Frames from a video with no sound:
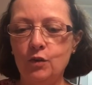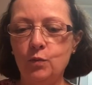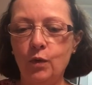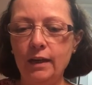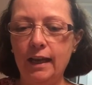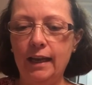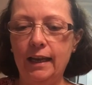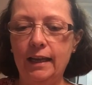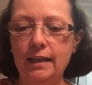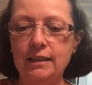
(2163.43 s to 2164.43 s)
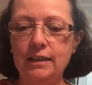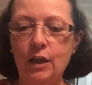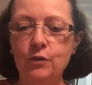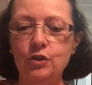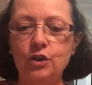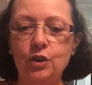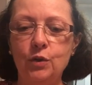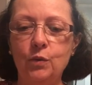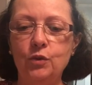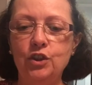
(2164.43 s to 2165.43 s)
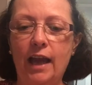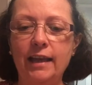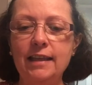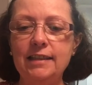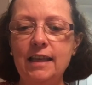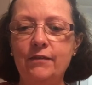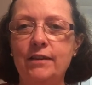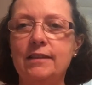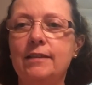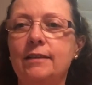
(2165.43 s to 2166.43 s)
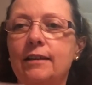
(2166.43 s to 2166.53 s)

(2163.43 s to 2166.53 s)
one, and it is goes to Jackie Stevens.